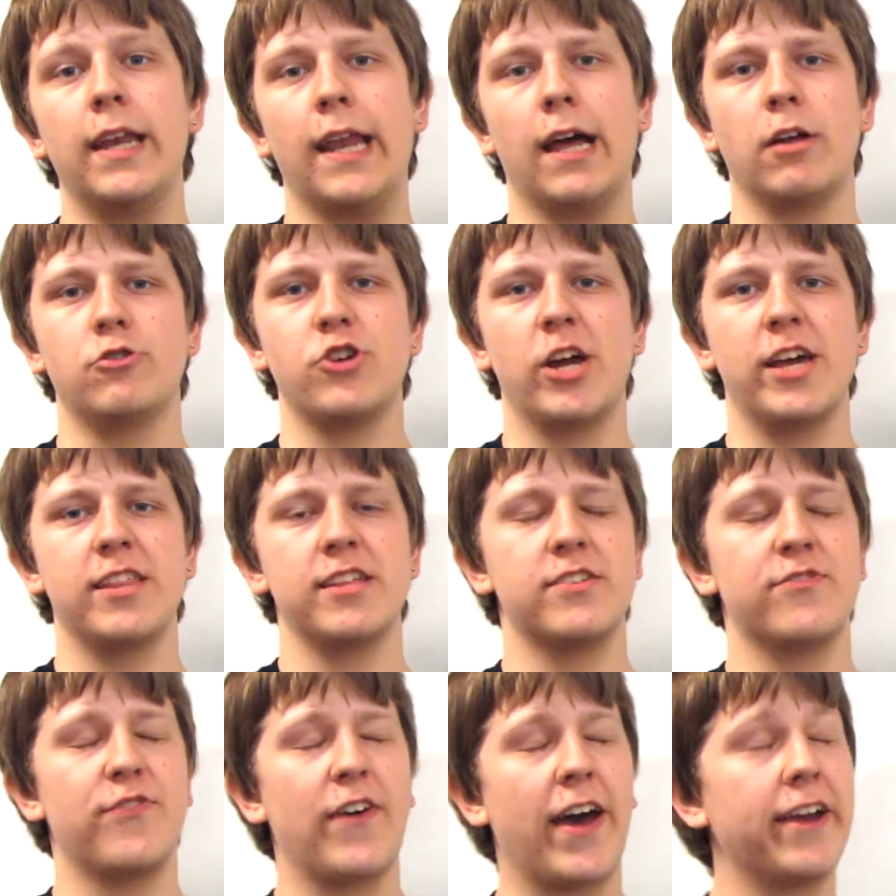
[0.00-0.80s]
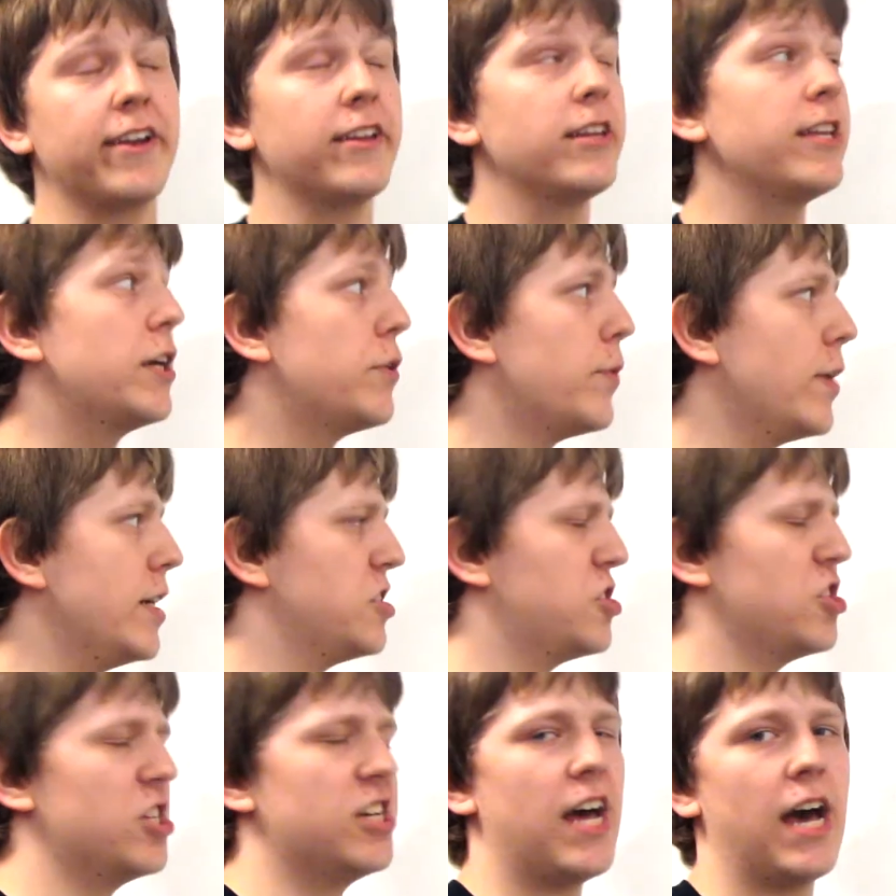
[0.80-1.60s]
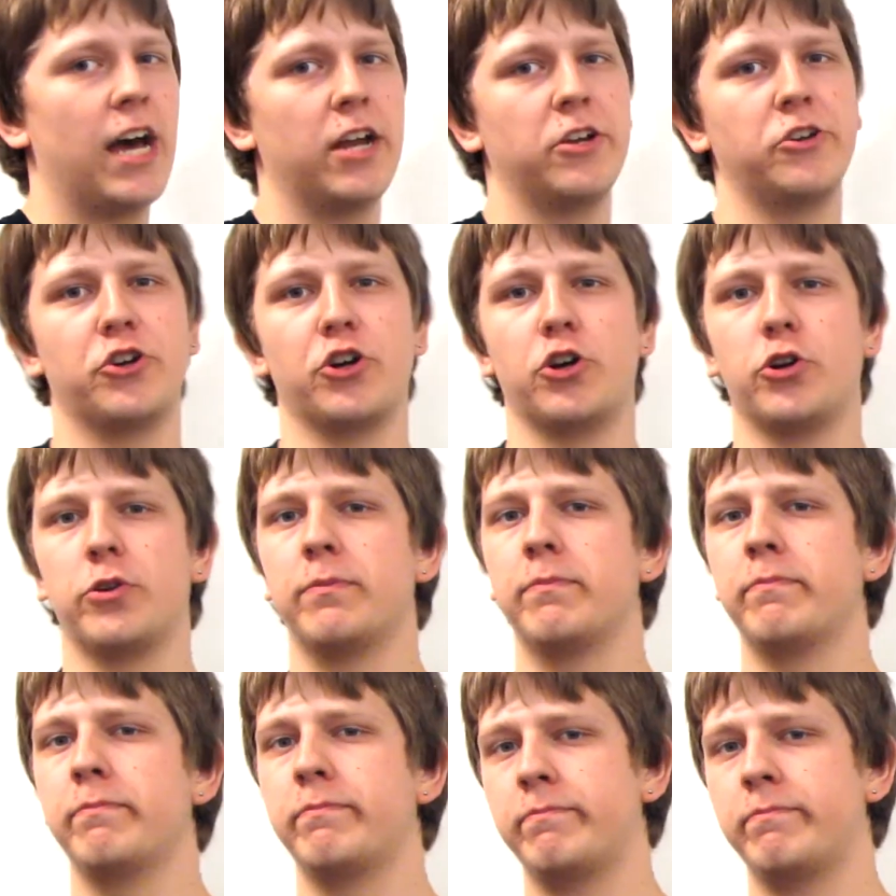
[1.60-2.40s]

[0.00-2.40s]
Now try this final equation on your own.